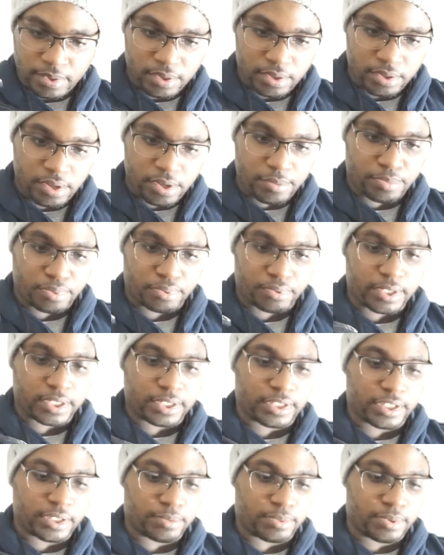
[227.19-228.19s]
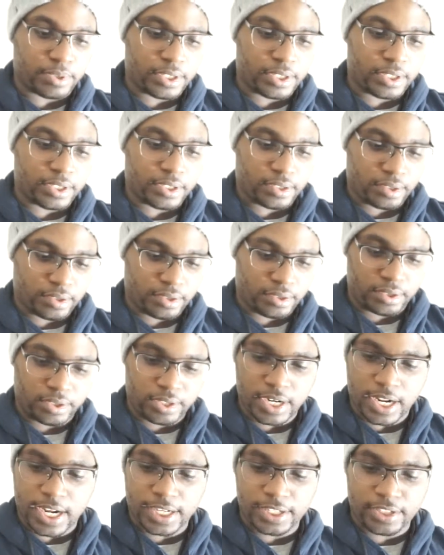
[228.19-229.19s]
little prints up here. It's
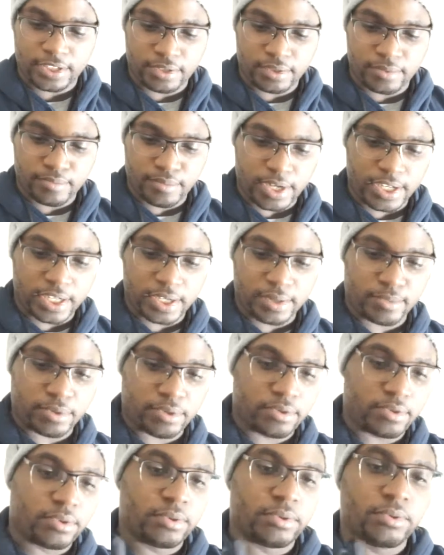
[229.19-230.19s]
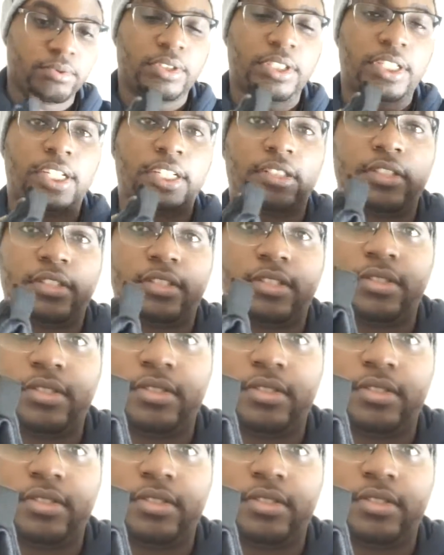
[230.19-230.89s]
nice. Bam, boom. You got your